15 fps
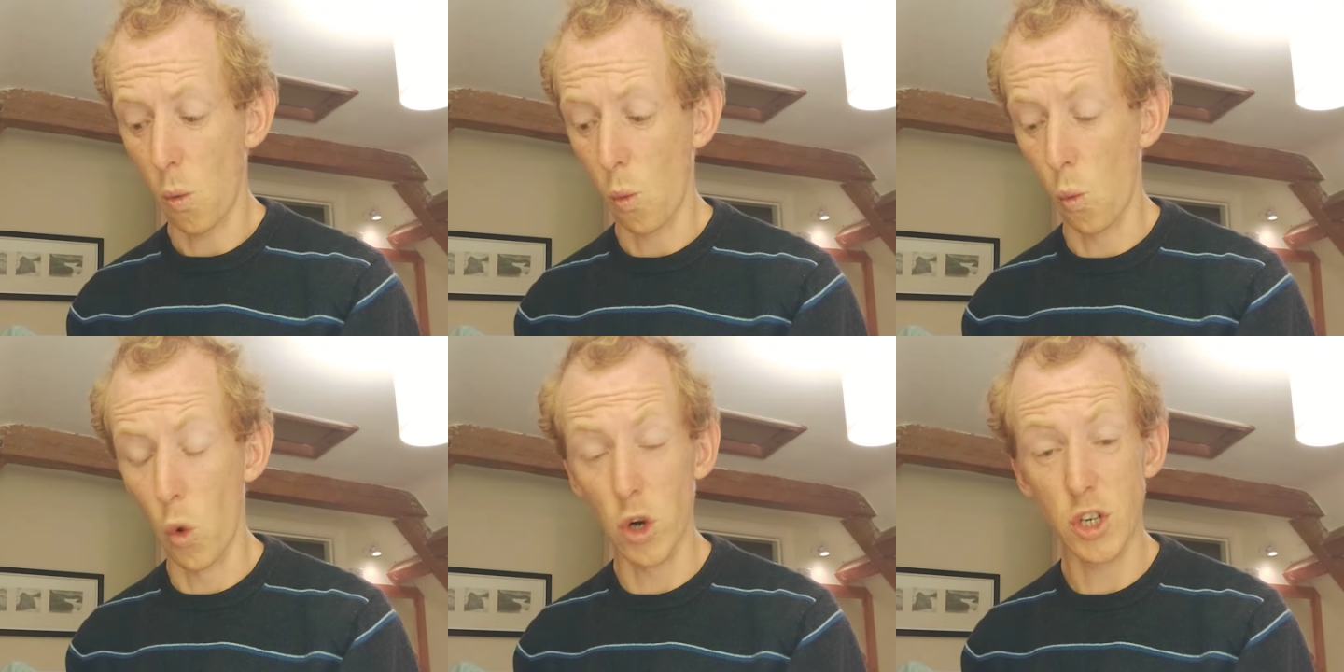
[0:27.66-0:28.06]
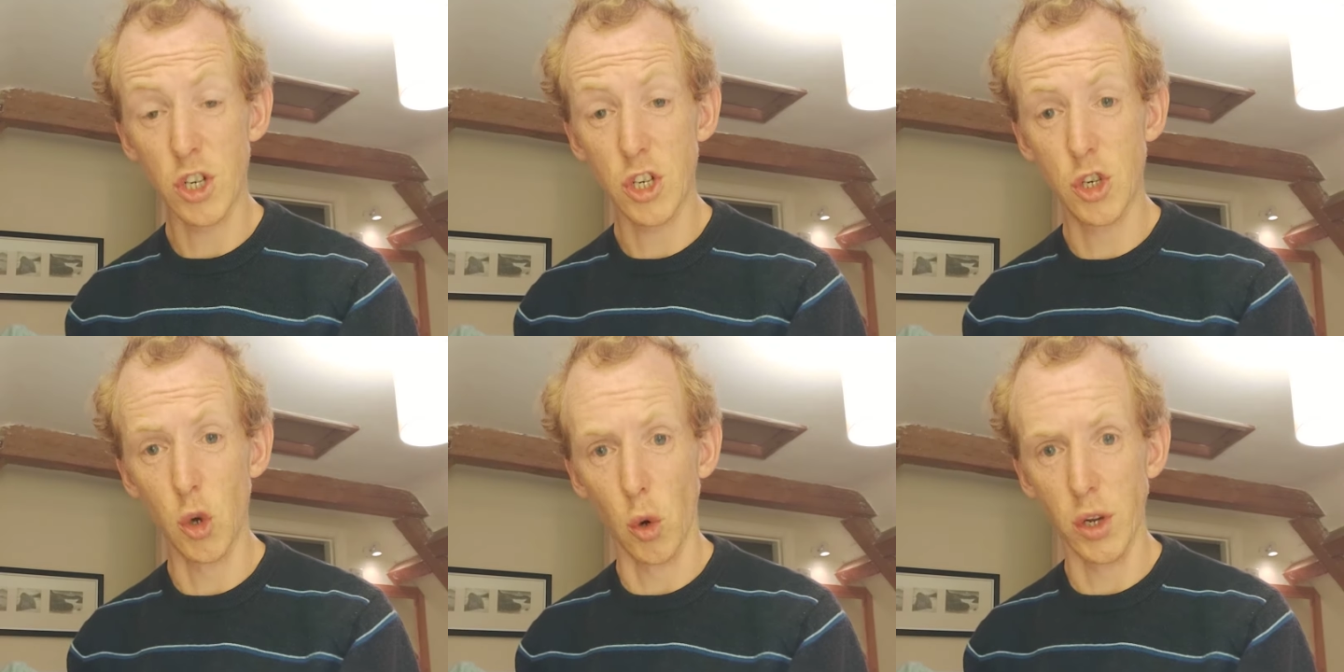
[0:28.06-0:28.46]
what's
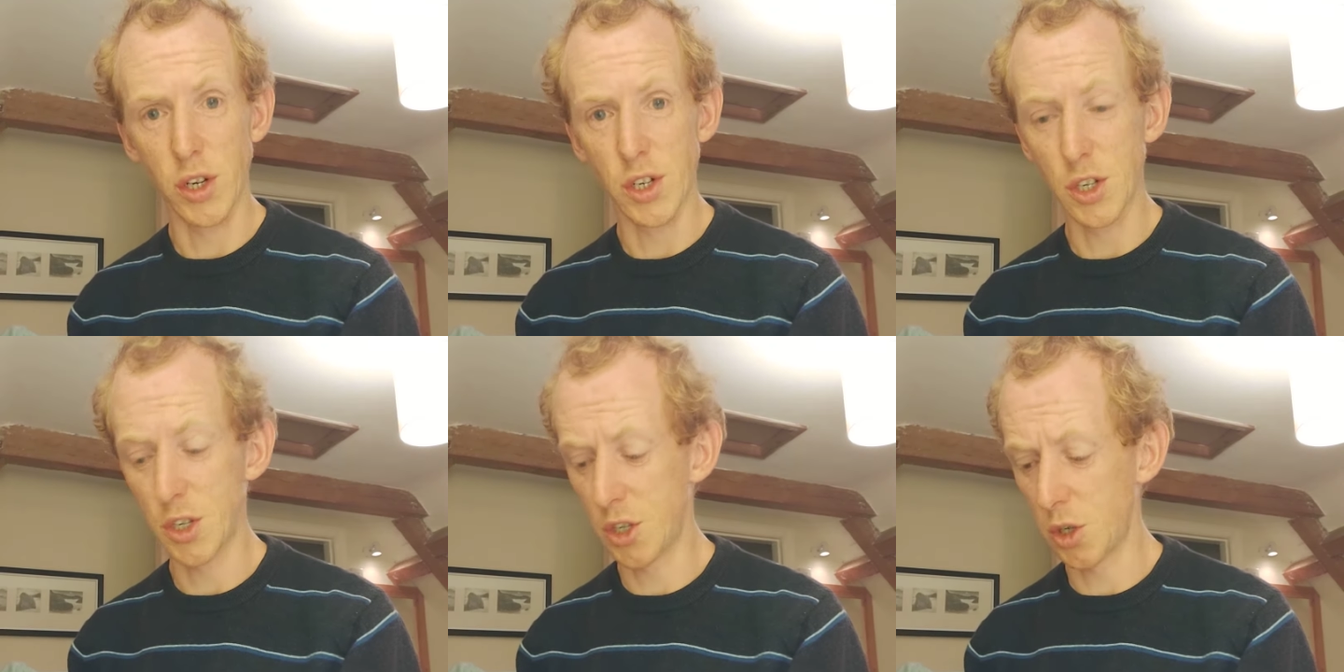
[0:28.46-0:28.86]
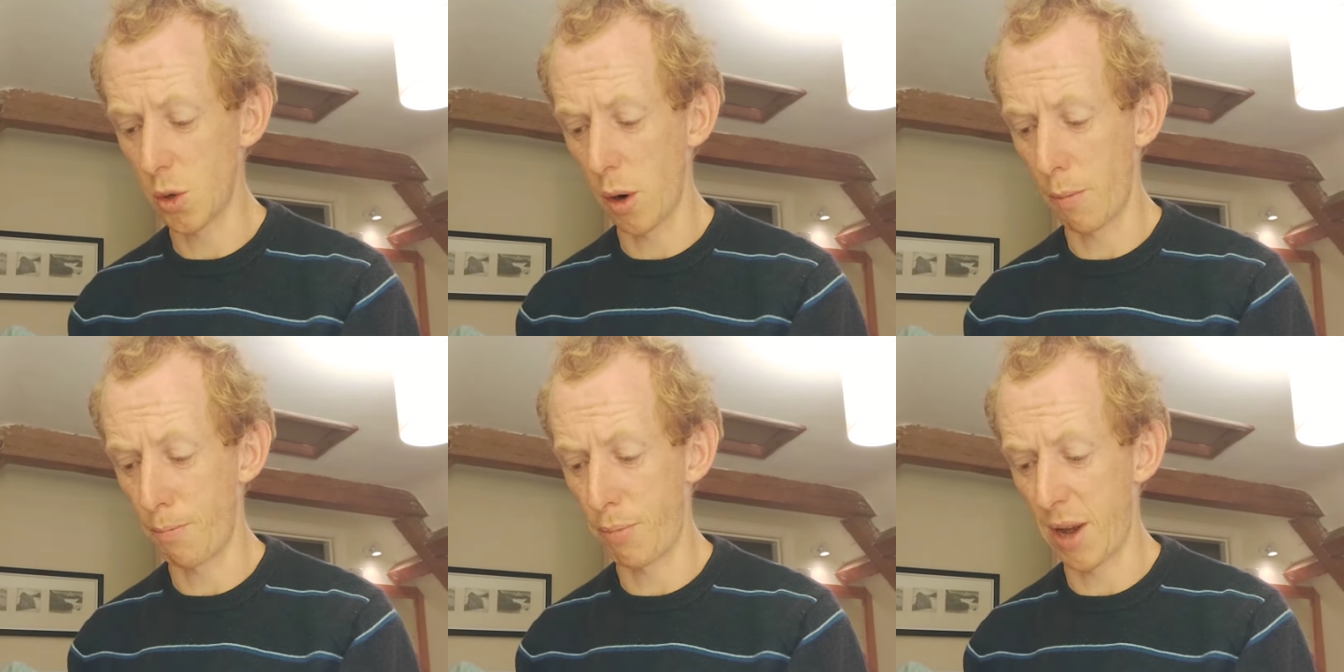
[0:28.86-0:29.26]
joined to
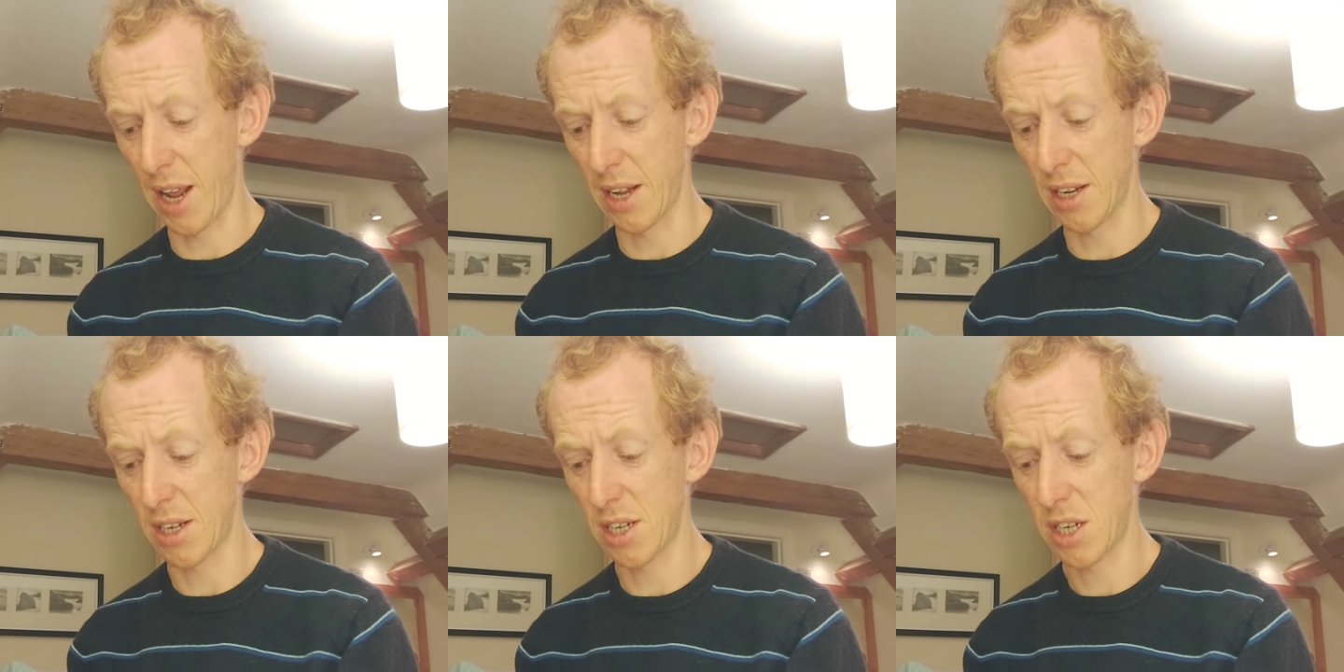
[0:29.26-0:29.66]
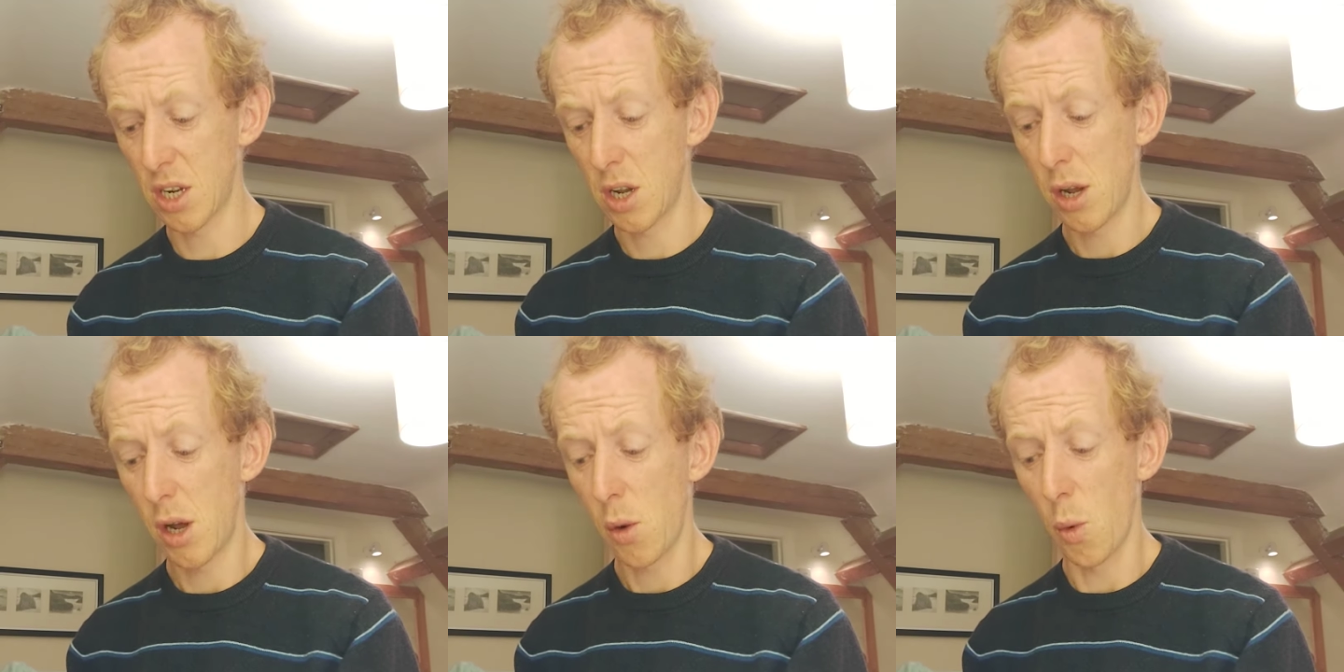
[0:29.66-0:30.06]
a place,
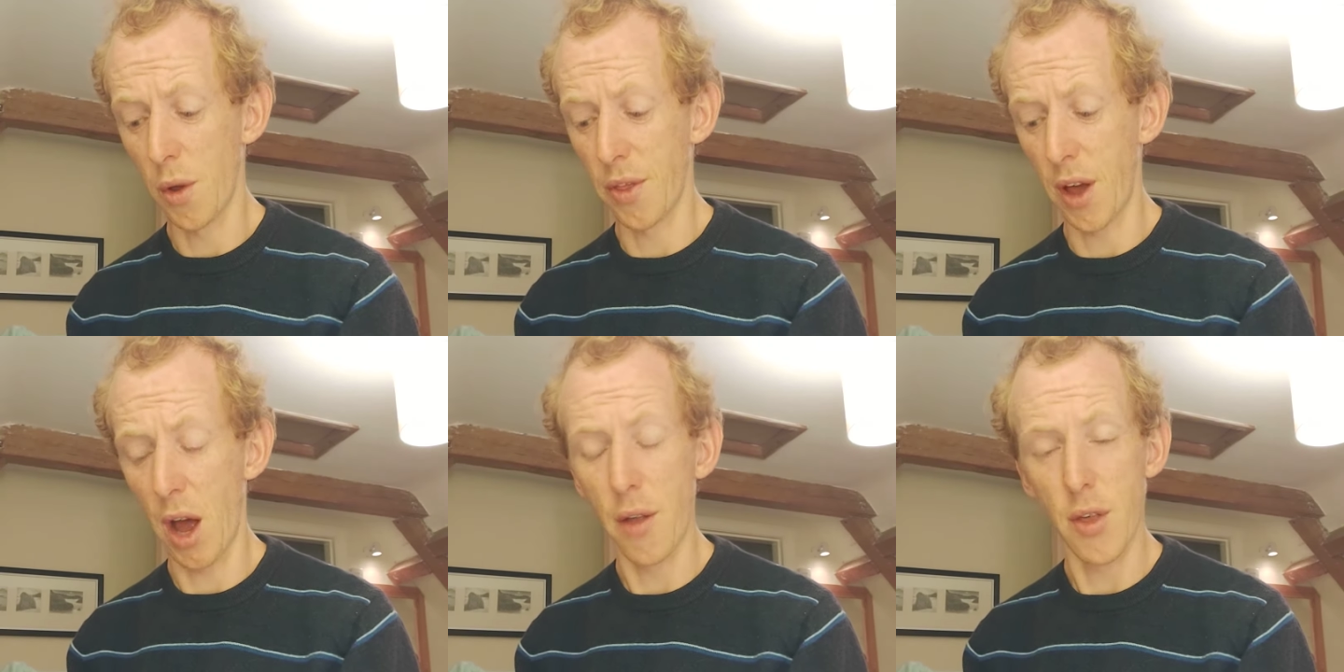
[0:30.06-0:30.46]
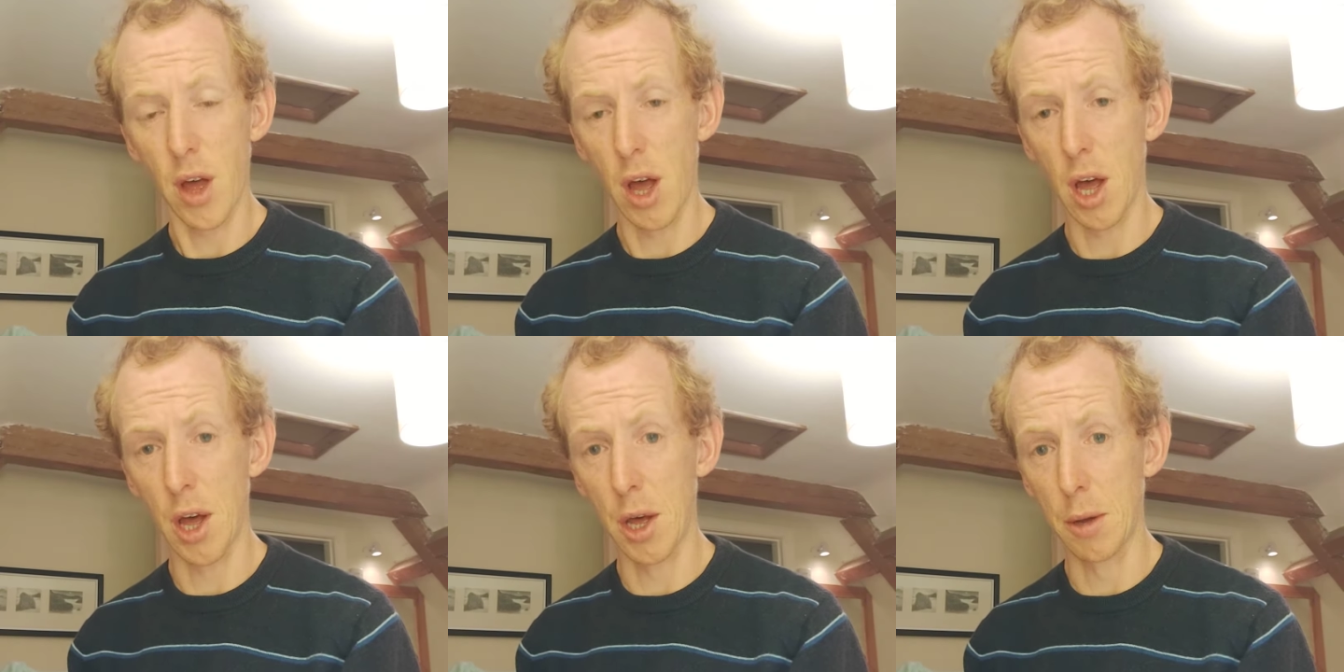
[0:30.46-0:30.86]
with
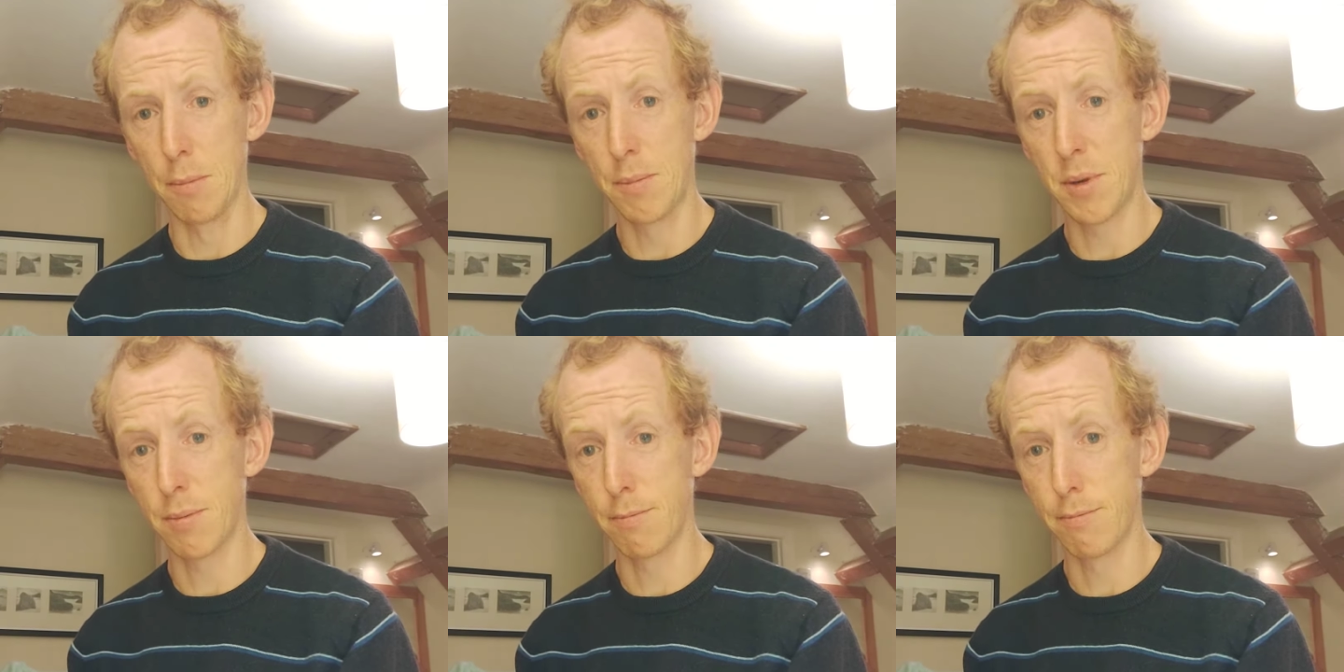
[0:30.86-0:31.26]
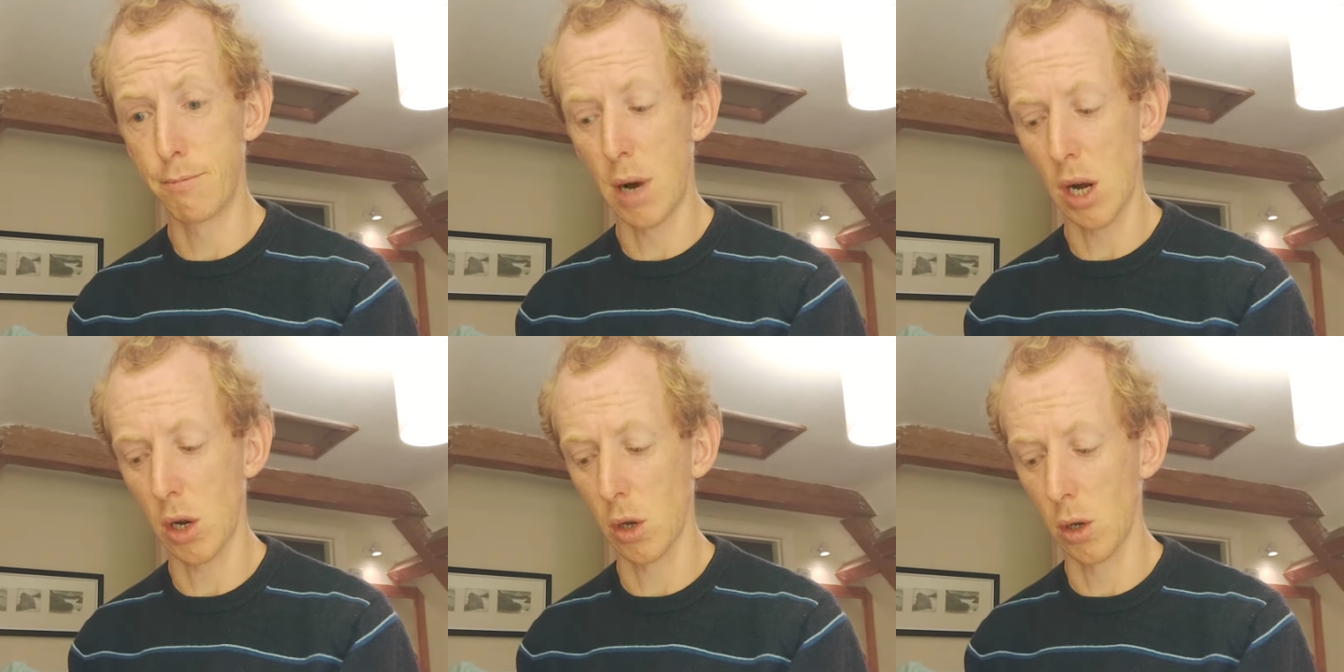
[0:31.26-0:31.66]
other herbs
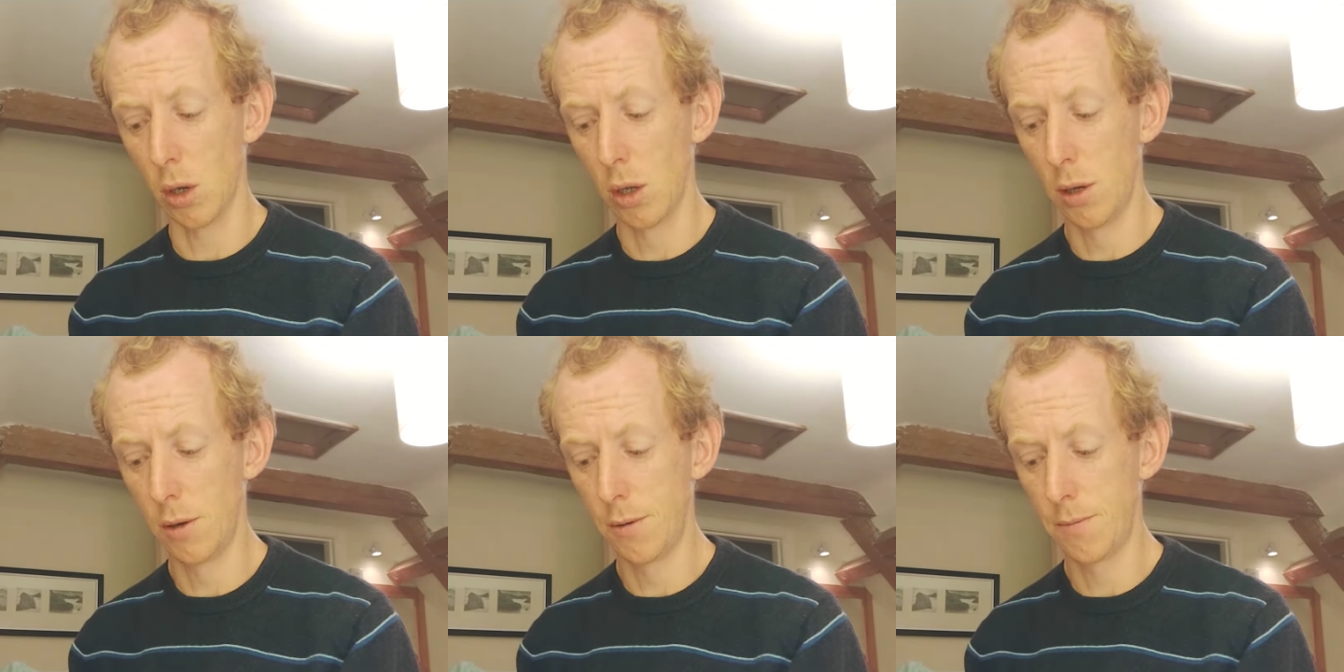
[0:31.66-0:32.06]
muckle